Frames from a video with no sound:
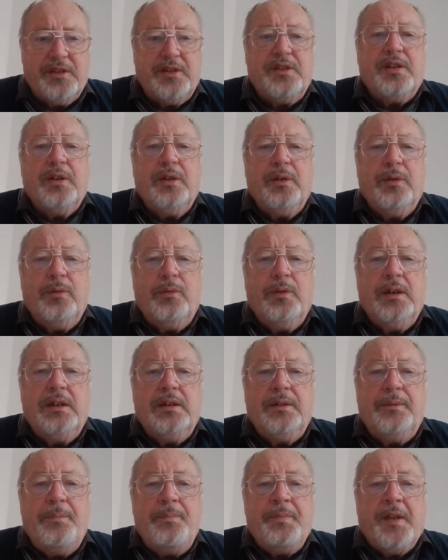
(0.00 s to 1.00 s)
to
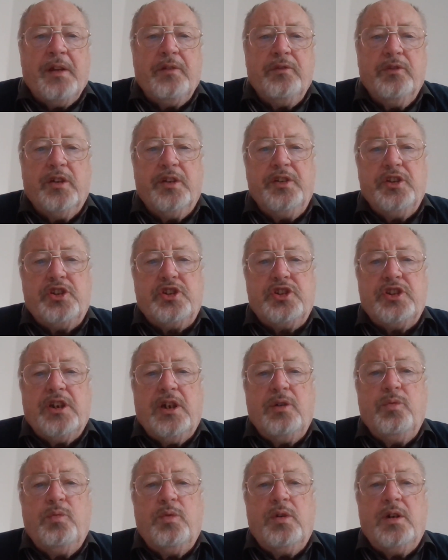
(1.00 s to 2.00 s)
run the
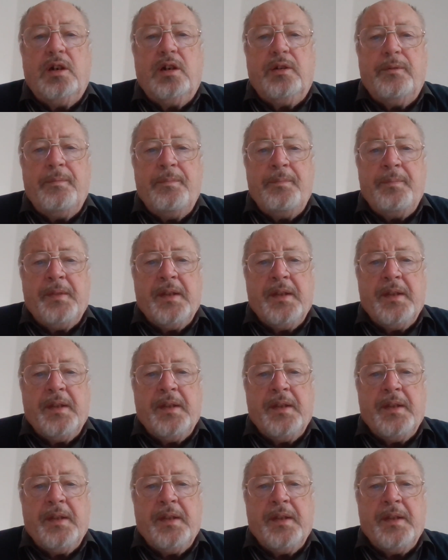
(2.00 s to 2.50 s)
show while